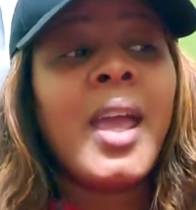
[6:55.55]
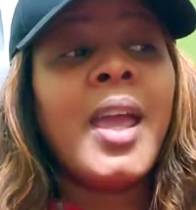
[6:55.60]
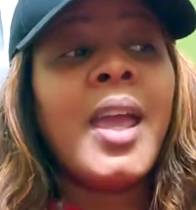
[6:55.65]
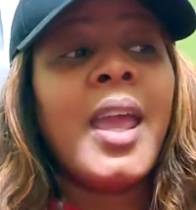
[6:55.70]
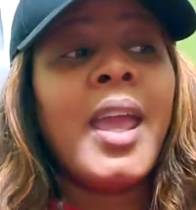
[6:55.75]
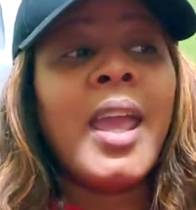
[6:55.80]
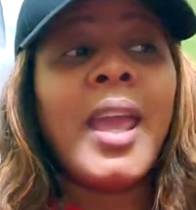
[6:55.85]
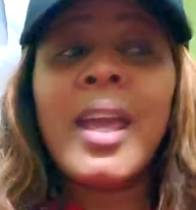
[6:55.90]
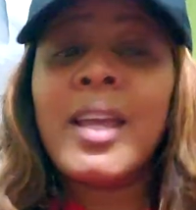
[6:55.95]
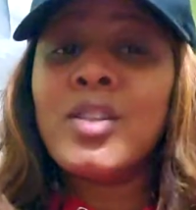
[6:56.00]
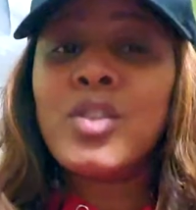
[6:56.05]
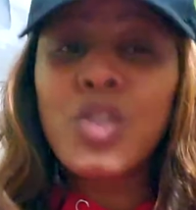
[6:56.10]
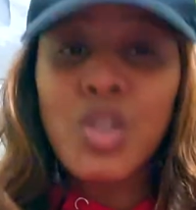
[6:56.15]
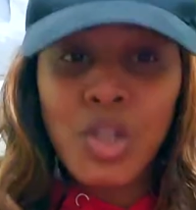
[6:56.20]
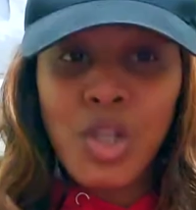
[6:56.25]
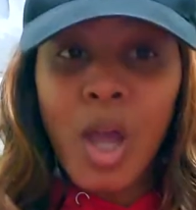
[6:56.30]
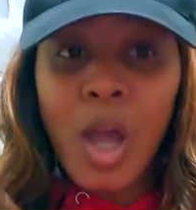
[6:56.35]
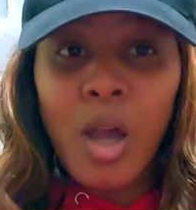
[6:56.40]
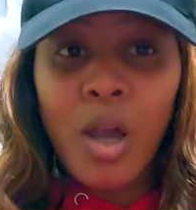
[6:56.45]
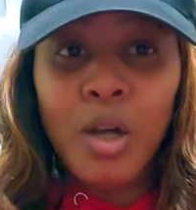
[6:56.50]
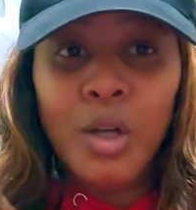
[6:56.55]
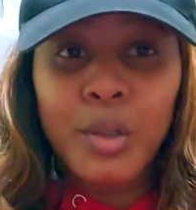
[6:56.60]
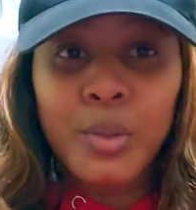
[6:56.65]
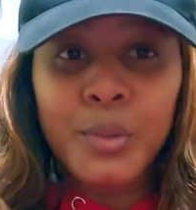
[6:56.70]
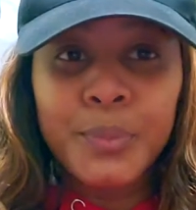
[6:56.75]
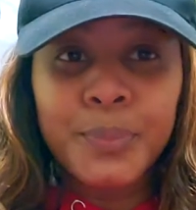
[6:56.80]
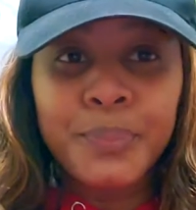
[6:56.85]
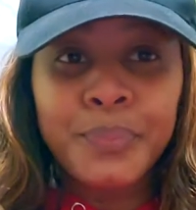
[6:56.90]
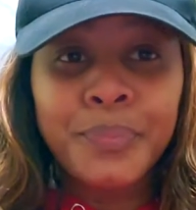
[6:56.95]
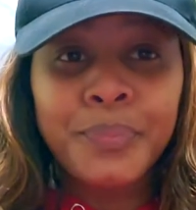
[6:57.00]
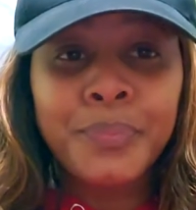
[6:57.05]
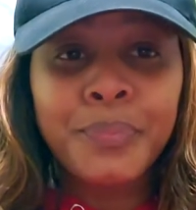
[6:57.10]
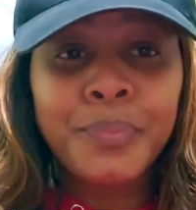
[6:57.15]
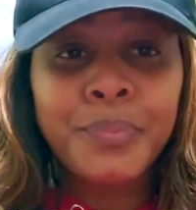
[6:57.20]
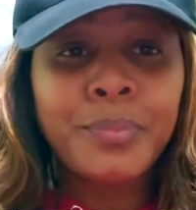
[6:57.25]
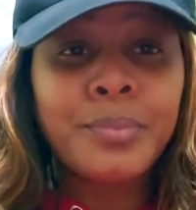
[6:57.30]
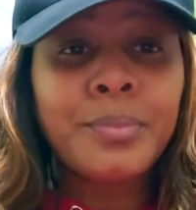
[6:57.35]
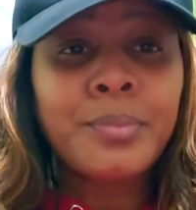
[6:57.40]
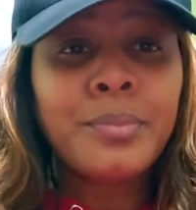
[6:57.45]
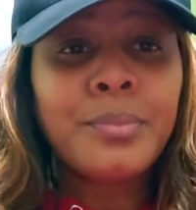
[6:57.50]
And so
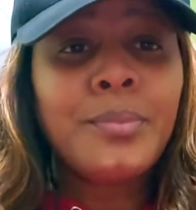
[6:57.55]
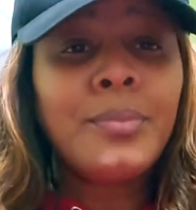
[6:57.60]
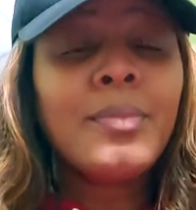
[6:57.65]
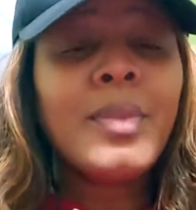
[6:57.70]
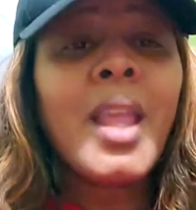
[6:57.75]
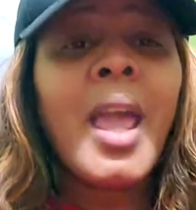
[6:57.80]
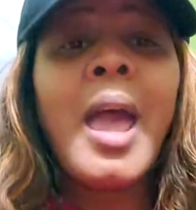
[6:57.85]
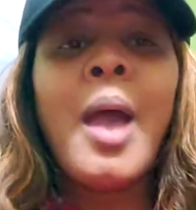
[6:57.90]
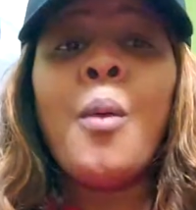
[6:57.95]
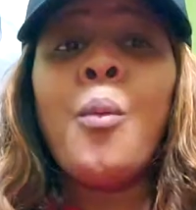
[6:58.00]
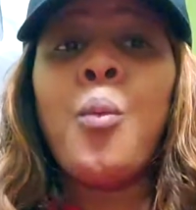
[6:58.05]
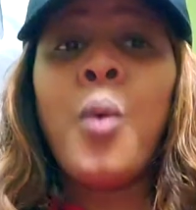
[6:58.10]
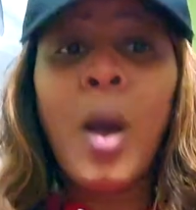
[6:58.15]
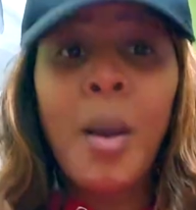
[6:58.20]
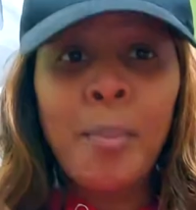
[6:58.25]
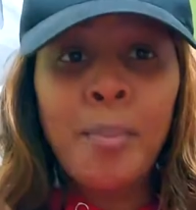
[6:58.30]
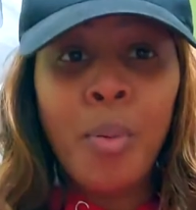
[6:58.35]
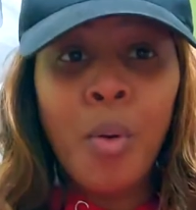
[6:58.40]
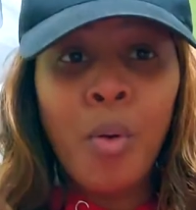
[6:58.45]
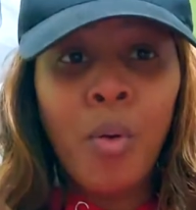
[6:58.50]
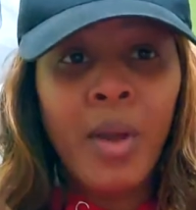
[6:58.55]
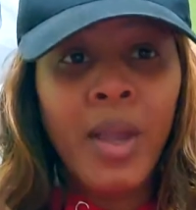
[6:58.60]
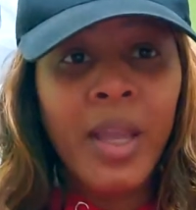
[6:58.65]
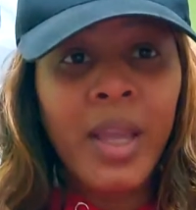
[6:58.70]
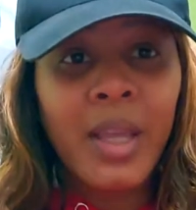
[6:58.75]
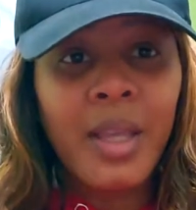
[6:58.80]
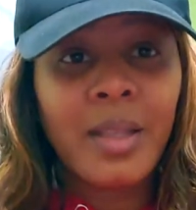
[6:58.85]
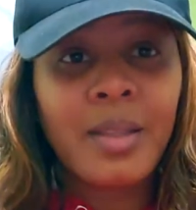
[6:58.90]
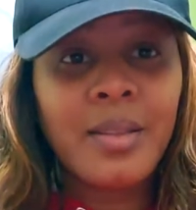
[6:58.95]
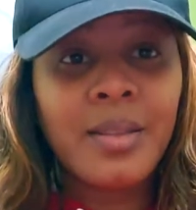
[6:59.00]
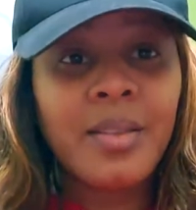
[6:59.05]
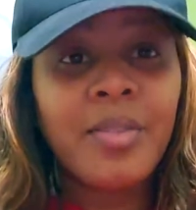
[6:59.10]
at one point